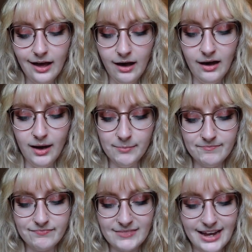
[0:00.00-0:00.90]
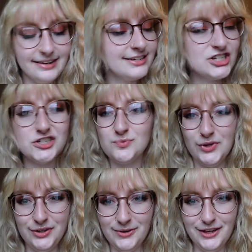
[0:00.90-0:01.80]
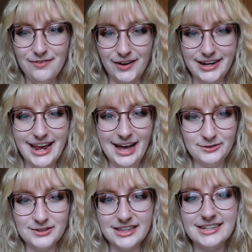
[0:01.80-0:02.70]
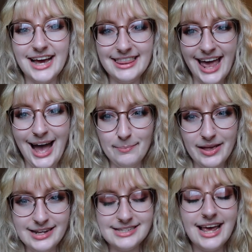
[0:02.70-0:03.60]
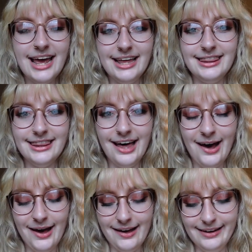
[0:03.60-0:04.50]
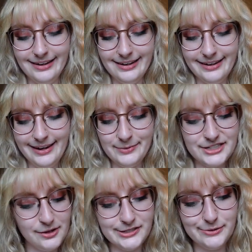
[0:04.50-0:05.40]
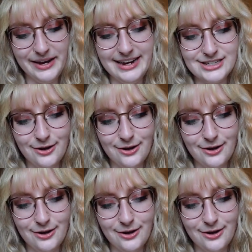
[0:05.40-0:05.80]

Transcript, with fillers: Um, and it's just really, really funny. After the death happens, uh, it was so sweet.